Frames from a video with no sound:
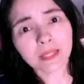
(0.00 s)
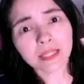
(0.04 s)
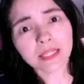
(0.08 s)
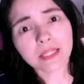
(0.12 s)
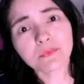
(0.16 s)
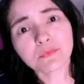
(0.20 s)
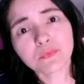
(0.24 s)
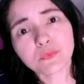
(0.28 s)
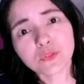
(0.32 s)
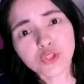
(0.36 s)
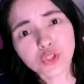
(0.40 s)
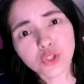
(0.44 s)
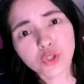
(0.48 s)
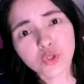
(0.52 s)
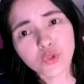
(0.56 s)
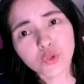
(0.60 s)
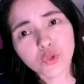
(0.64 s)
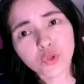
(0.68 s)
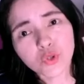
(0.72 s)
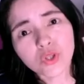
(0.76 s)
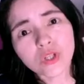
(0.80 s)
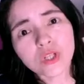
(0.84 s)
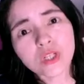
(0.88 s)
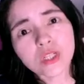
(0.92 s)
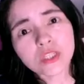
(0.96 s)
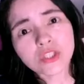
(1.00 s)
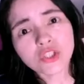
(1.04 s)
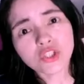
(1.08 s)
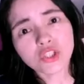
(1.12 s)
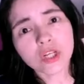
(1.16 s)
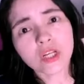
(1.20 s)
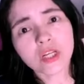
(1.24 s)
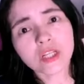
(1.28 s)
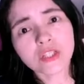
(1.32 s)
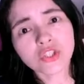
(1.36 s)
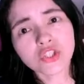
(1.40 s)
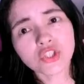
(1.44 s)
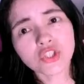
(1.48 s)
believe you do.
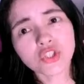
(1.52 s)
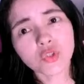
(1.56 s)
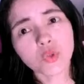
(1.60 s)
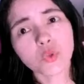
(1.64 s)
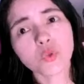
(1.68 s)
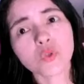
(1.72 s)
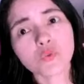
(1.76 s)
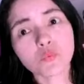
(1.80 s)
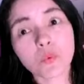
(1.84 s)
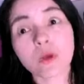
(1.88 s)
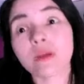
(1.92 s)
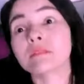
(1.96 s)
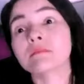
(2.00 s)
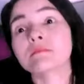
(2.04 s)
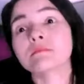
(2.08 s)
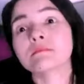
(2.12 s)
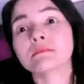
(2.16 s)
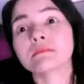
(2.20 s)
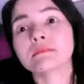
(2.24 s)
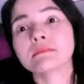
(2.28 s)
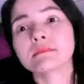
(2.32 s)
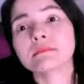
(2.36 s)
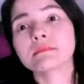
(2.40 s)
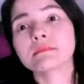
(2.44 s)
Just choose one.